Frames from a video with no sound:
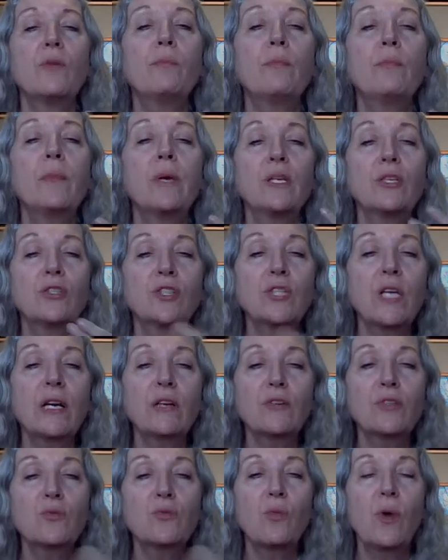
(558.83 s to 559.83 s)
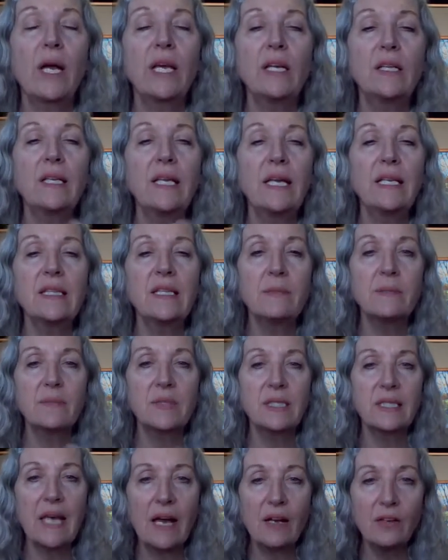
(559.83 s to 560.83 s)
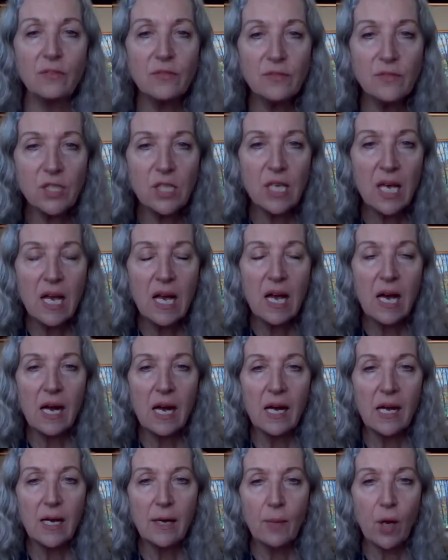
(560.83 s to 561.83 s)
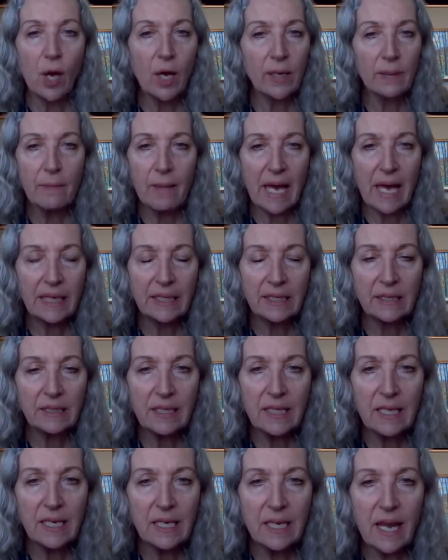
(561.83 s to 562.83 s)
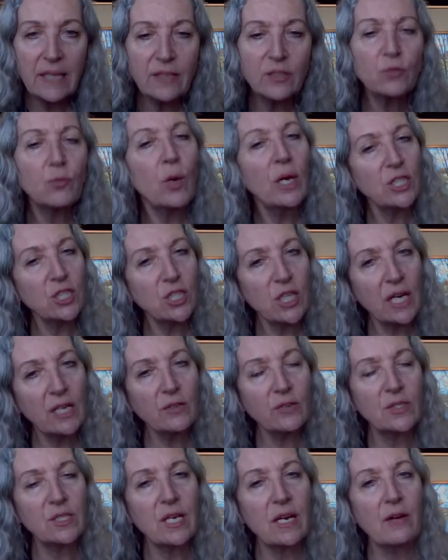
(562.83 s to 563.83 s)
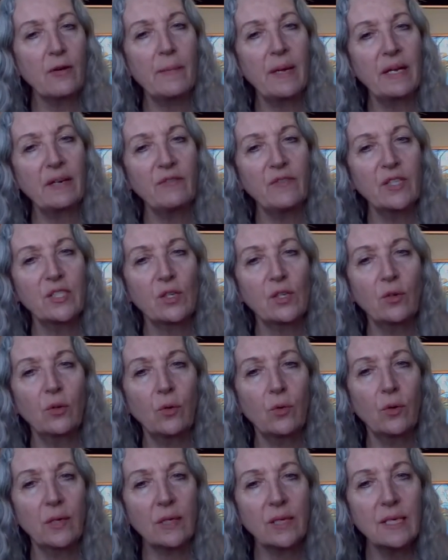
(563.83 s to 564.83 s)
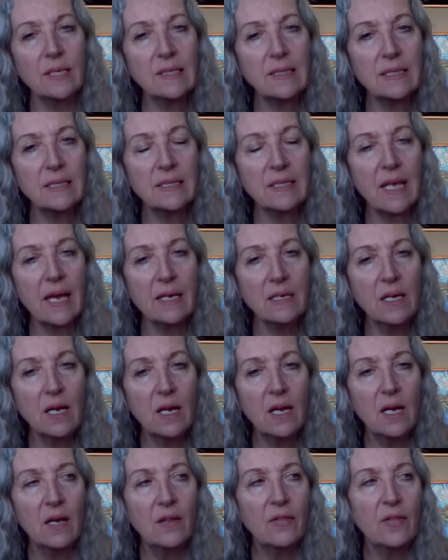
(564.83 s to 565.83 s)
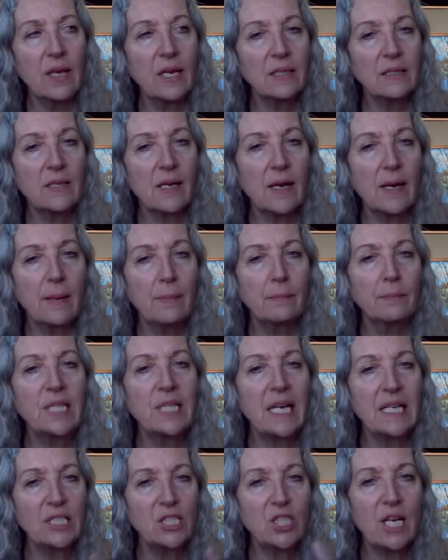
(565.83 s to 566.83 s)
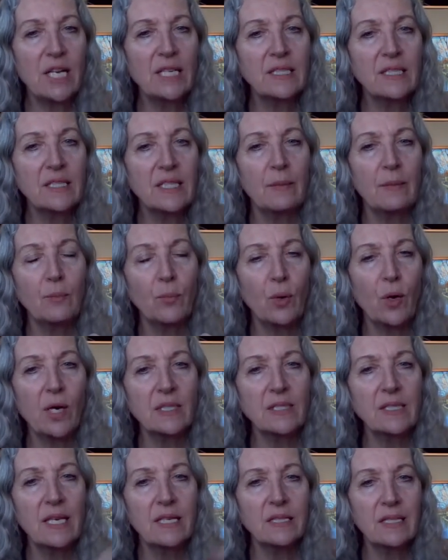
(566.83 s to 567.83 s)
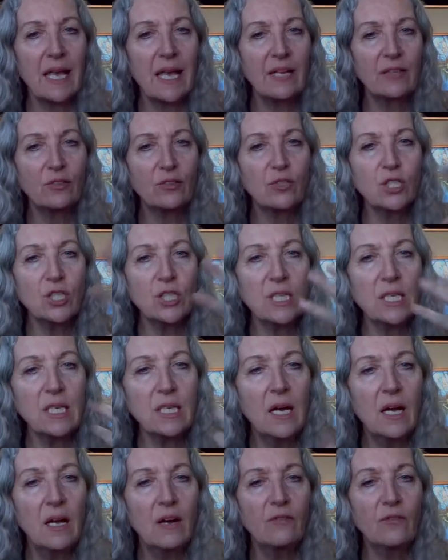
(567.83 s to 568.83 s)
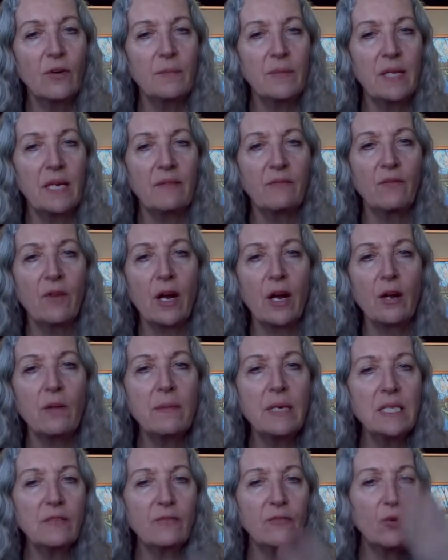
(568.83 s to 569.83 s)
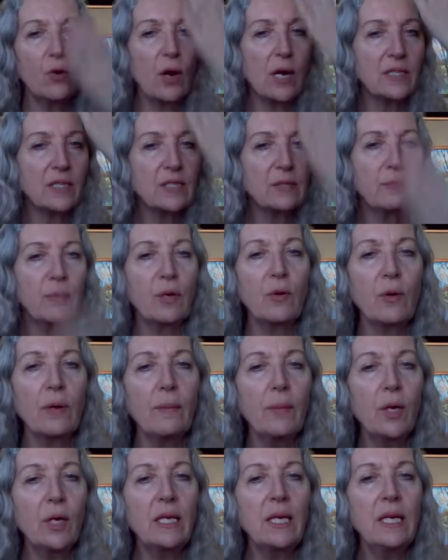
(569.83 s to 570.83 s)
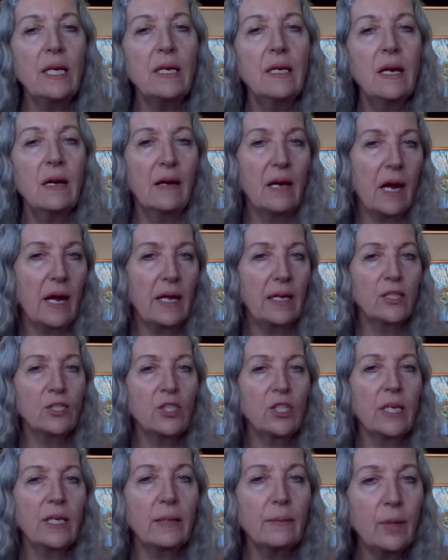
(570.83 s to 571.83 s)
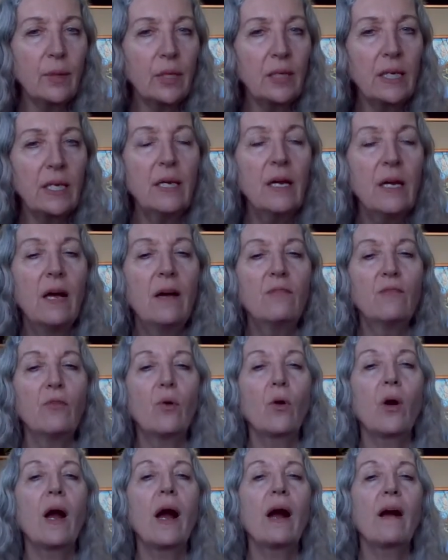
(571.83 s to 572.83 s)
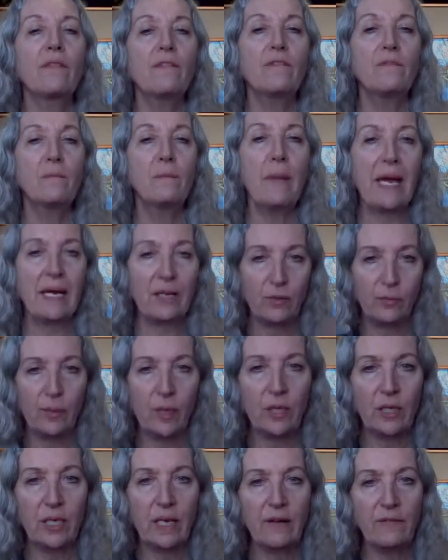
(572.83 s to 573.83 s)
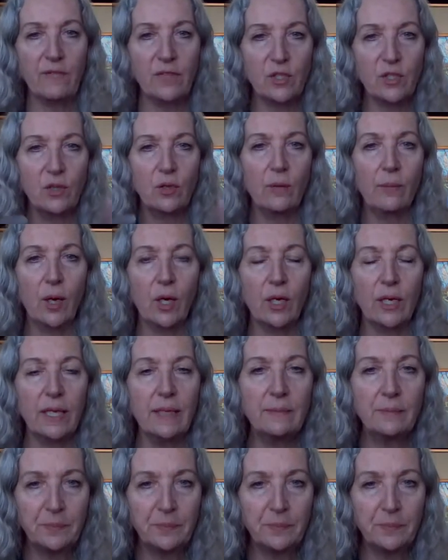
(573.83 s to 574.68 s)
your chakras regulate themselves automatically, and what chakras are metaphysical organs that digest and process energy from the environment for our spirit body, energetic body, for our matter body, our physical body.